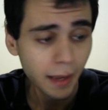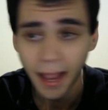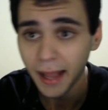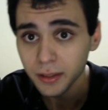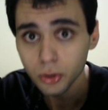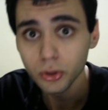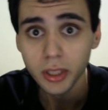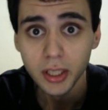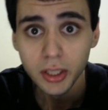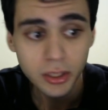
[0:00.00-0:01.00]
And you're,
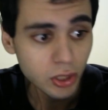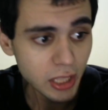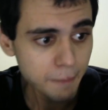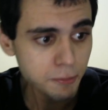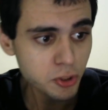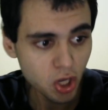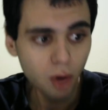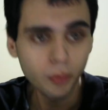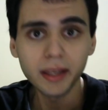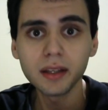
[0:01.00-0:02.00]
you keep
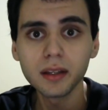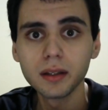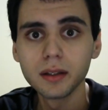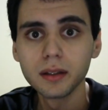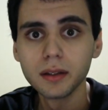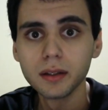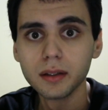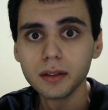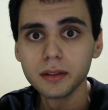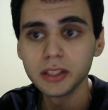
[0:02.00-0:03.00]
showing
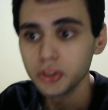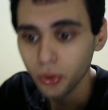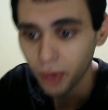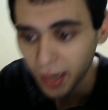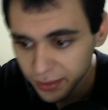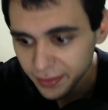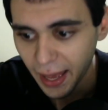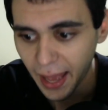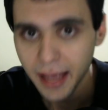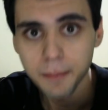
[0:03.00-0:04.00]
that you're
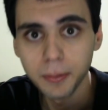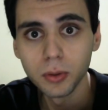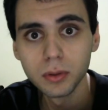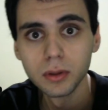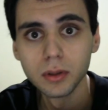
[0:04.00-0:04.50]
unable